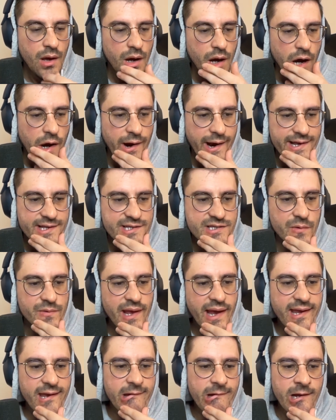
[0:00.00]
All right, so
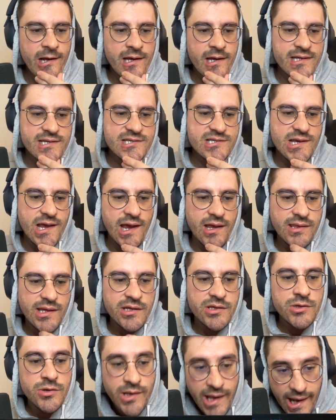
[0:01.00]
Yakira is saying
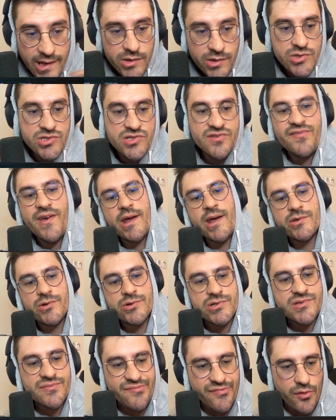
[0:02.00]
that you can use
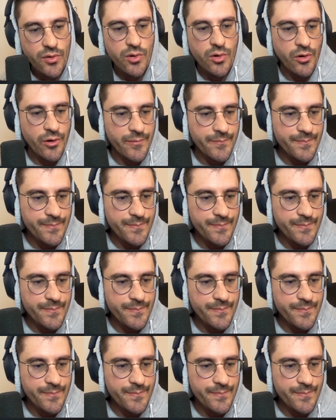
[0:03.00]
vectors for